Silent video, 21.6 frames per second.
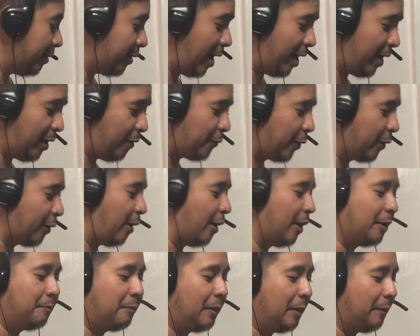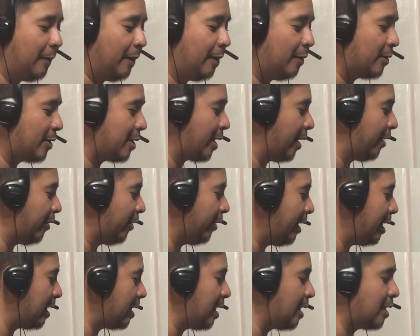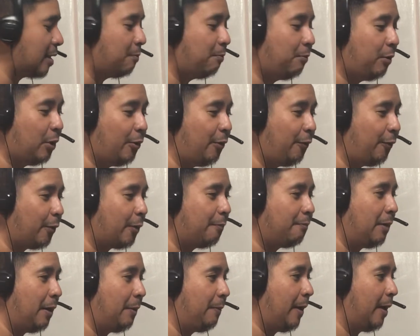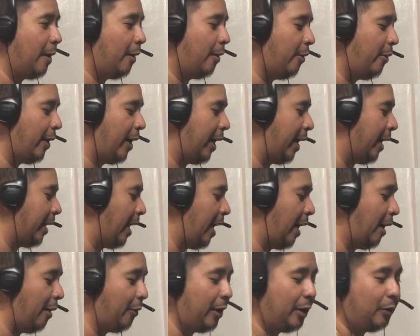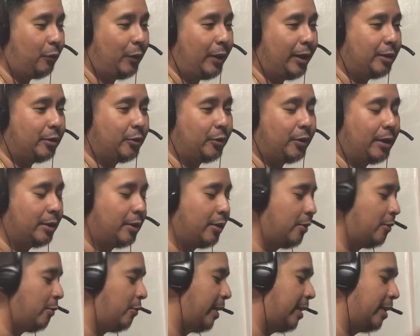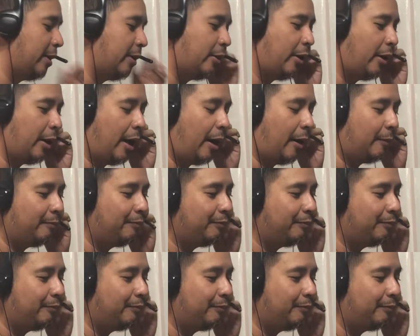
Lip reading: Thank you for calling BPO Center. This is Blue from BPO, and how can we treat you with your